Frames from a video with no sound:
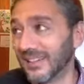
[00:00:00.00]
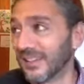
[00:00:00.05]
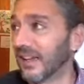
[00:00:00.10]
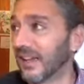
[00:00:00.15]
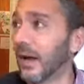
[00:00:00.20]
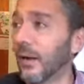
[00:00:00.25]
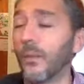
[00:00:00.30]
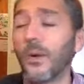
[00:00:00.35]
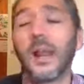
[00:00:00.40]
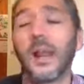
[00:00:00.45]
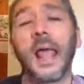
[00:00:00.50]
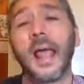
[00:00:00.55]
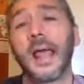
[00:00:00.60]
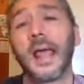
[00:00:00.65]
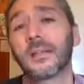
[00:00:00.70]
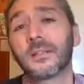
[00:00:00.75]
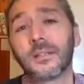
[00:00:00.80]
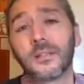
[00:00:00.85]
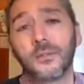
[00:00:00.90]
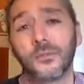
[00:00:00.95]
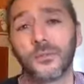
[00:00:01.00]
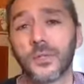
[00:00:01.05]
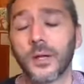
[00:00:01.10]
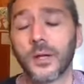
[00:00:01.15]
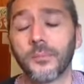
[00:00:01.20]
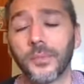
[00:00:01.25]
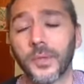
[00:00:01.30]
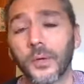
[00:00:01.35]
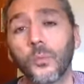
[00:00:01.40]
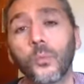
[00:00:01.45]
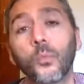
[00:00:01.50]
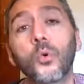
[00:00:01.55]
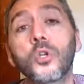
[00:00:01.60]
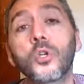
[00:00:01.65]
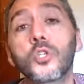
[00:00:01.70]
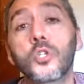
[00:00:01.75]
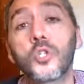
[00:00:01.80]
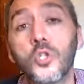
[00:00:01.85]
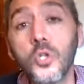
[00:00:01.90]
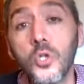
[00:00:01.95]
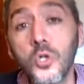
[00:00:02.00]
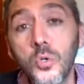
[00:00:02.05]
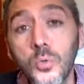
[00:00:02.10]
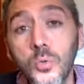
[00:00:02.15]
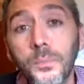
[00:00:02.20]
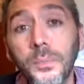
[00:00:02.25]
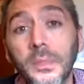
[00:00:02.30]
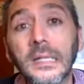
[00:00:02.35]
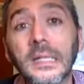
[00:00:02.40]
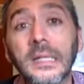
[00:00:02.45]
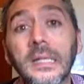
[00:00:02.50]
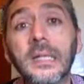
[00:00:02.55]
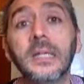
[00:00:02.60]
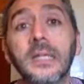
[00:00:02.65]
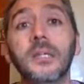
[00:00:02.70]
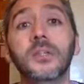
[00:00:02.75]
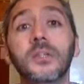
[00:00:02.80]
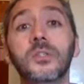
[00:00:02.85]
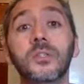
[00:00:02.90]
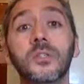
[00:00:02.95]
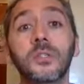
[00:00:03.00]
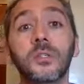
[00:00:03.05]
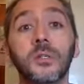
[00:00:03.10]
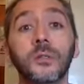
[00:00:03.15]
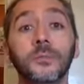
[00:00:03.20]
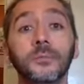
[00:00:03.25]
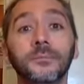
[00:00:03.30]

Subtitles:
I want to ask you something. Would you please?